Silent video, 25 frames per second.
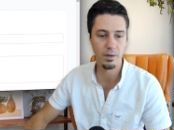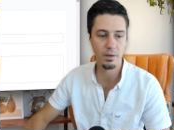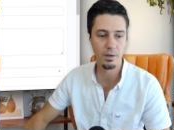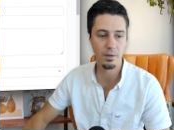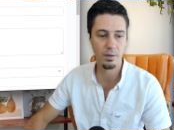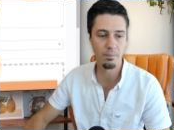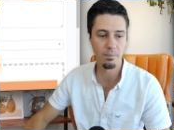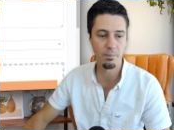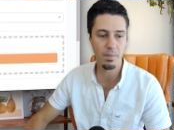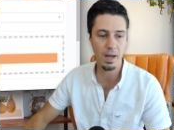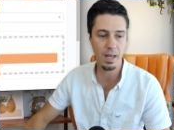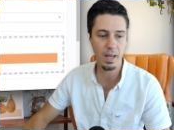
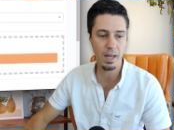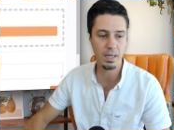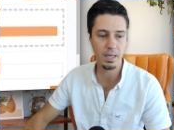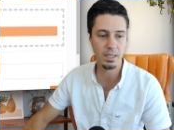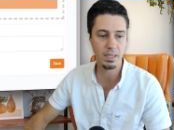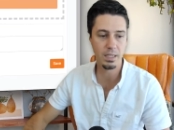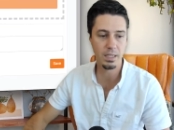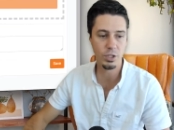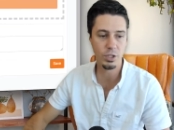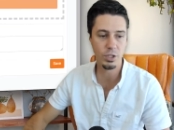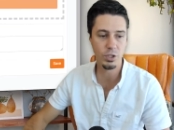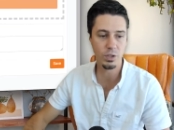my
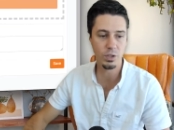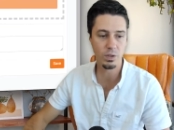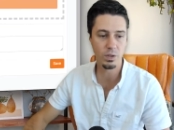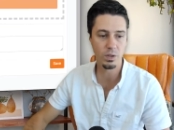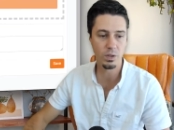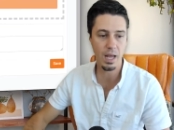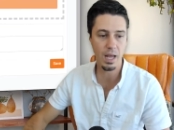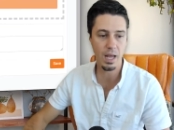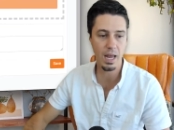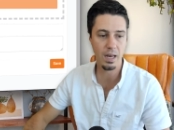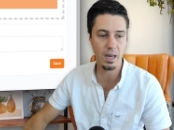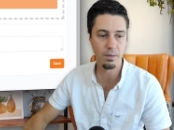
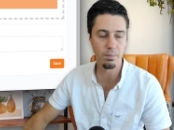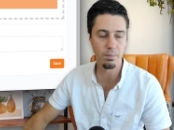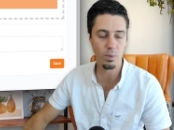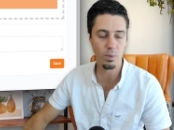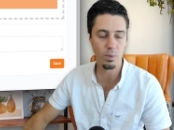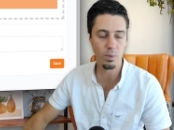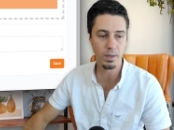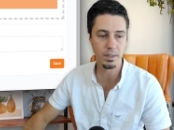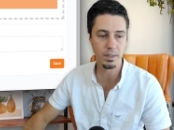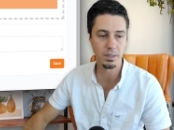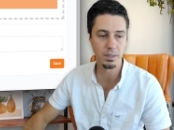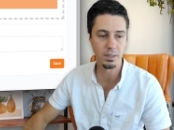additional
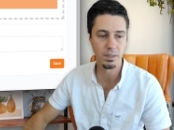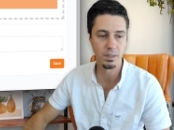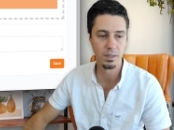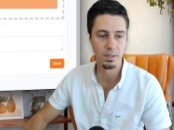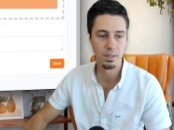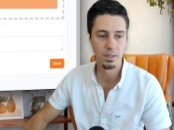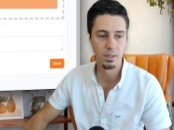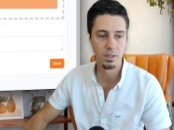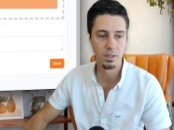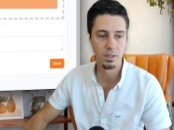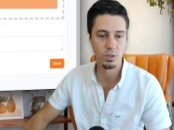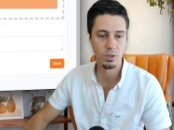endpoints.
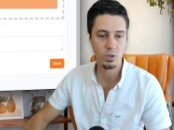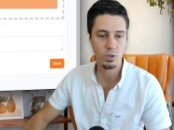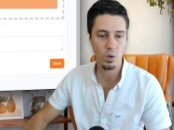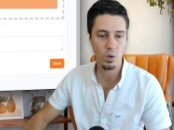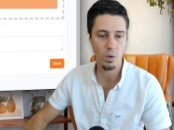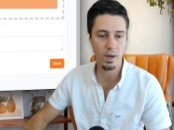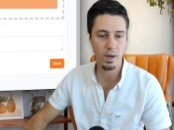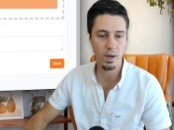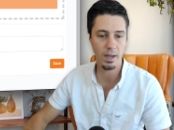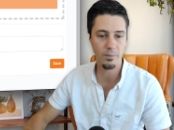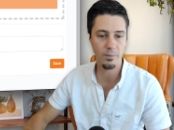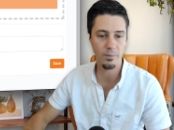So
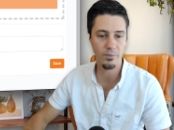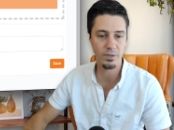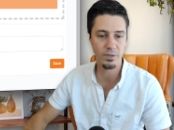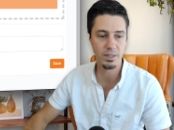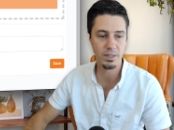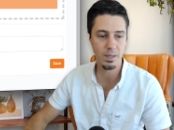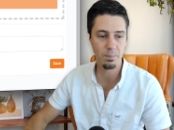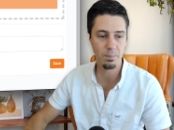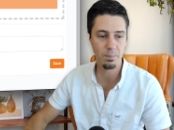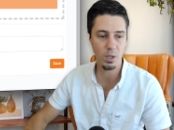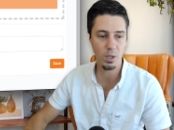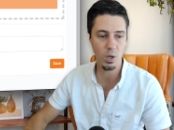I
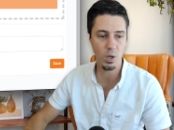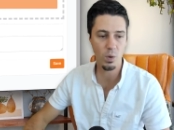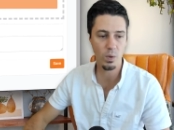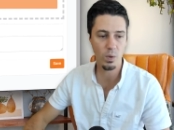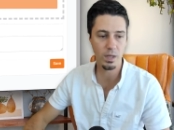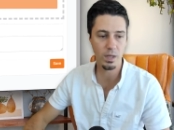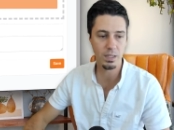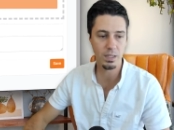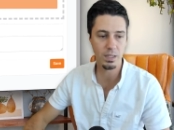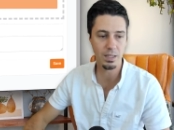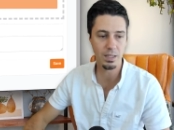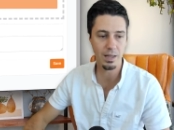simply go
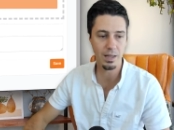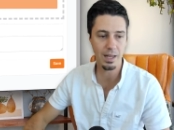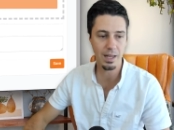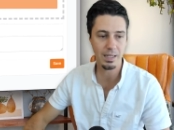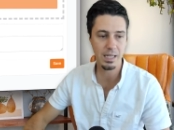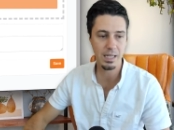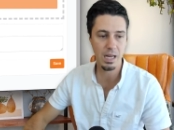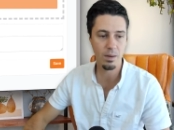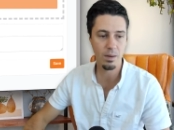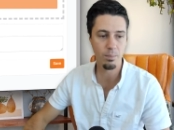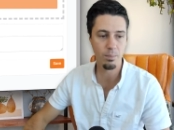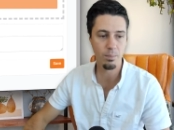in and
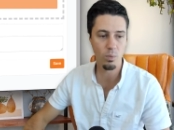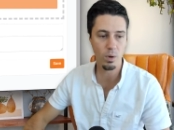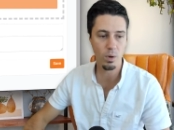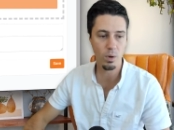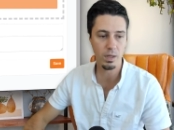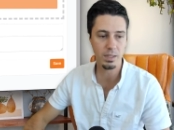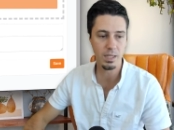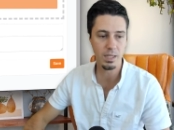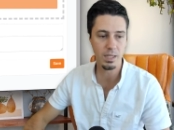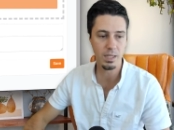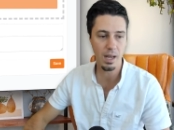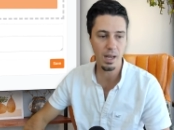select
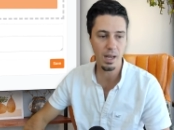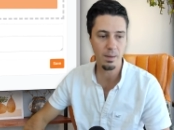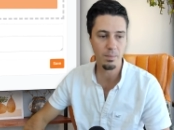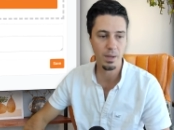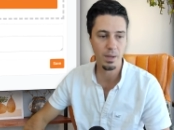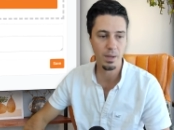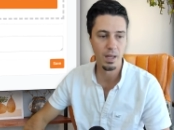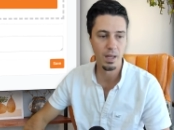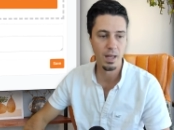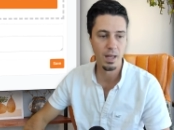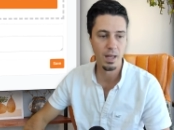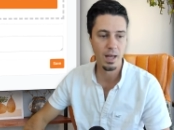endpoint type.
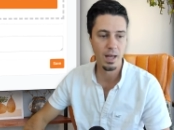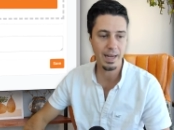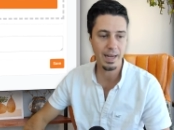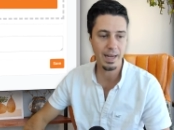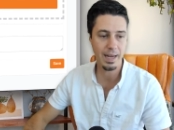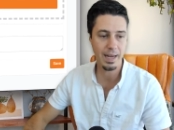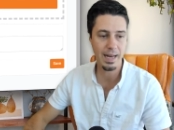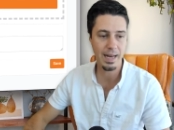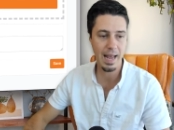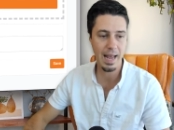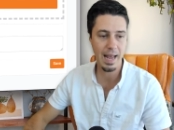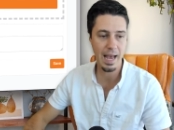I
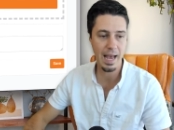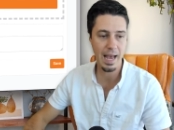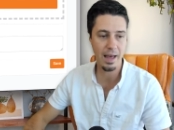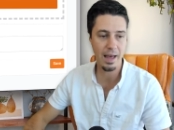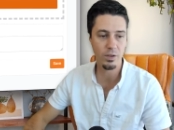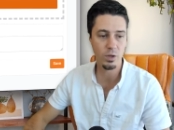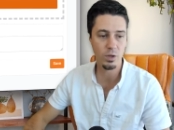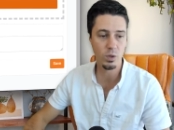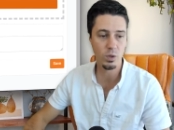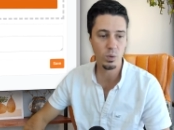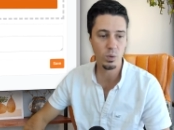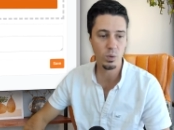can add the
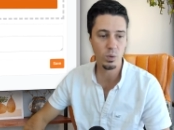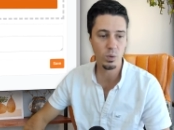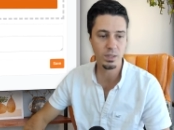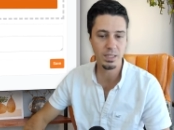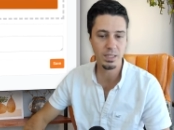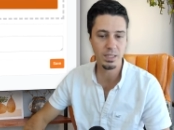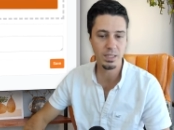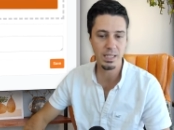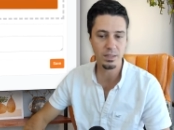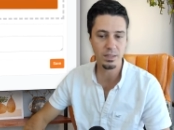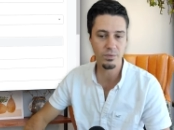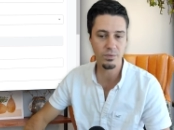new
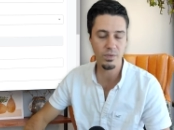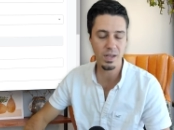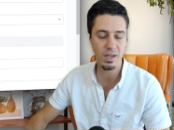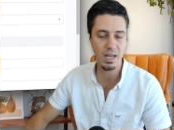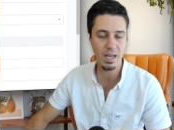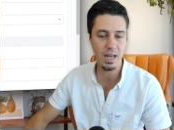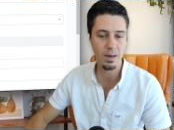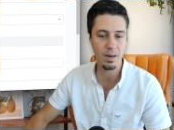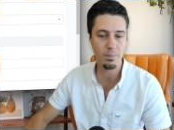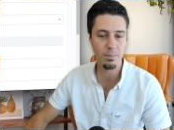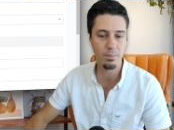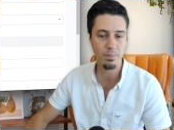CSV
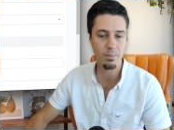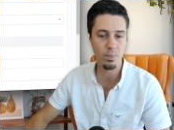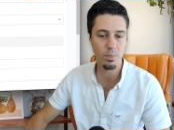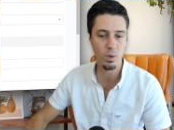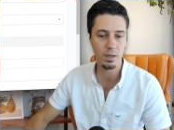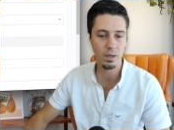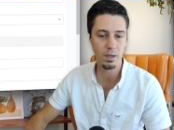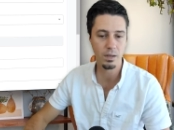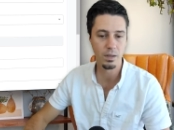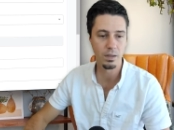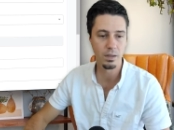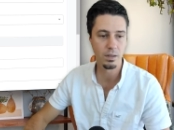endpoint,
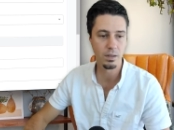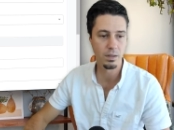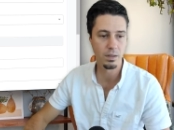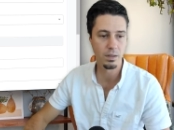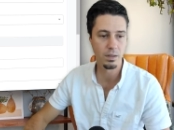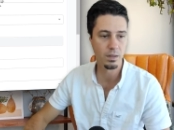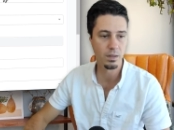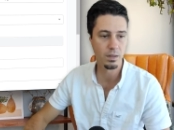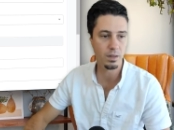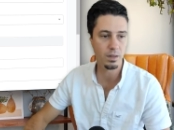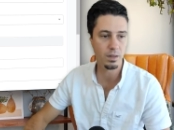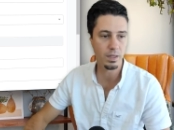
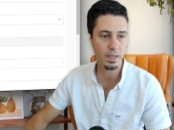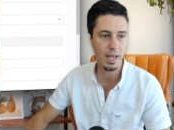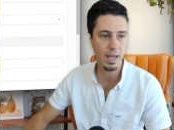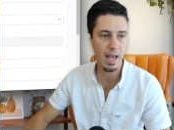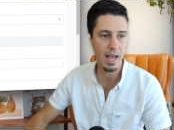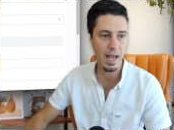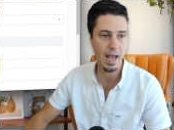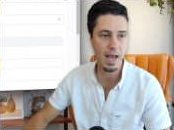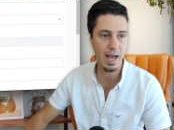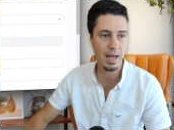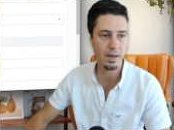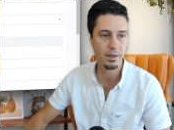click
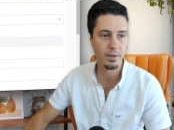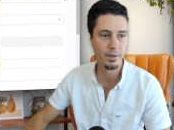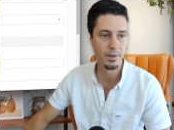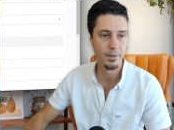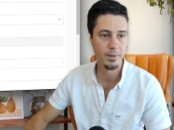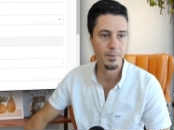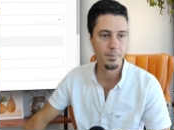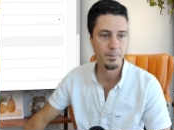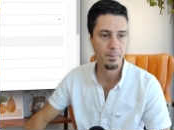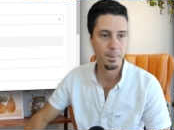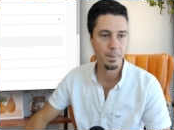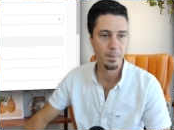add,
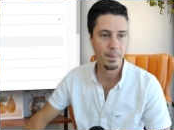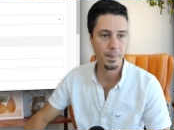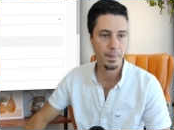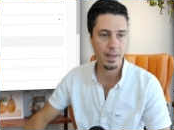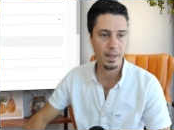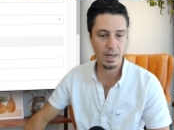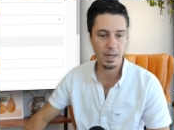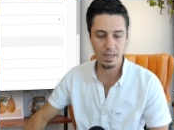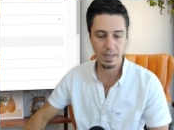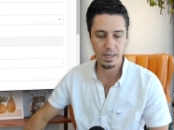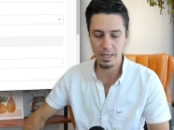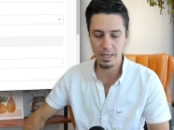and
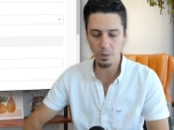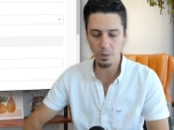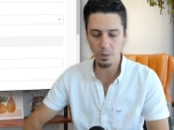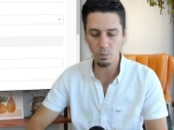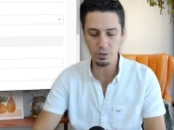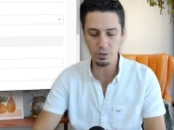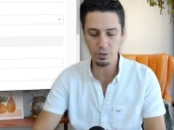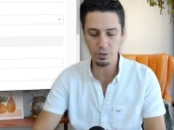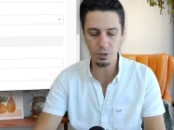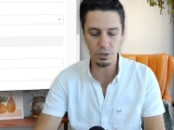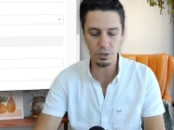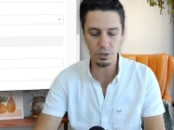here we'll
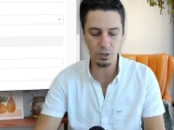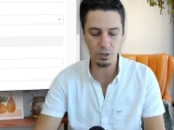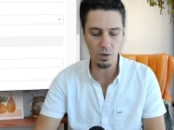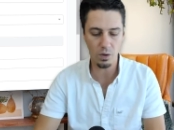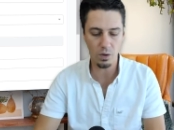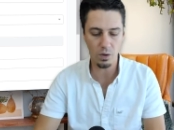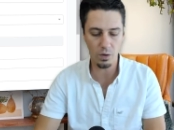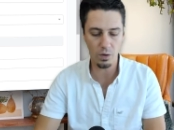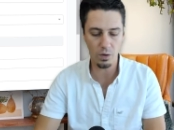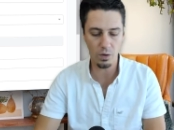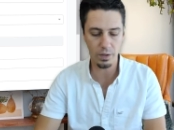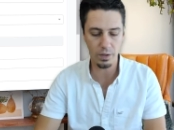just call
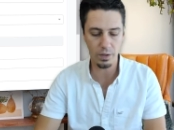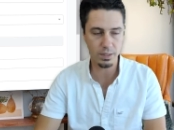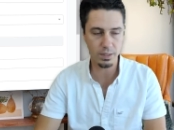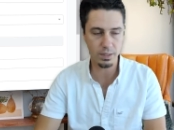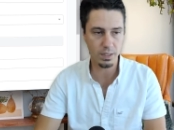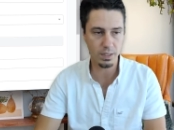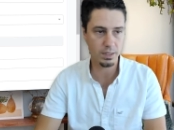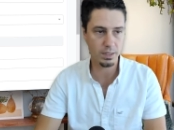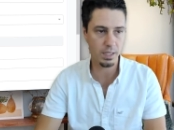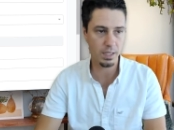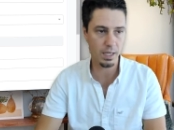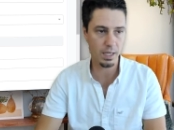this
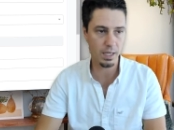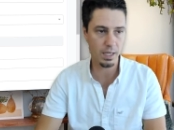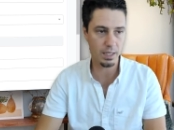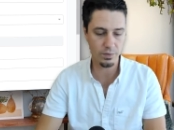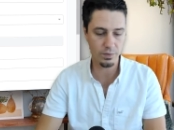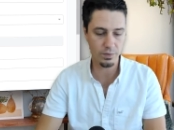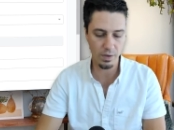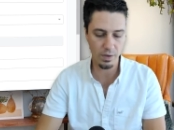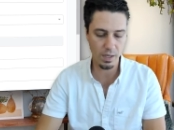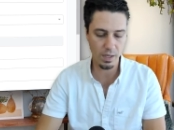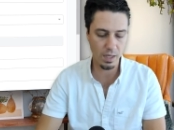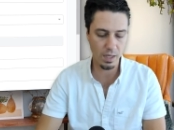
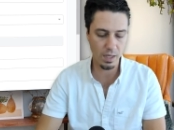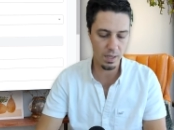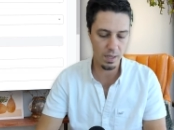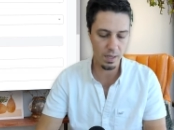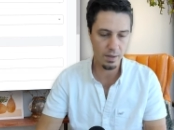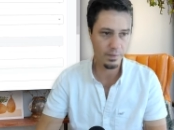CSV.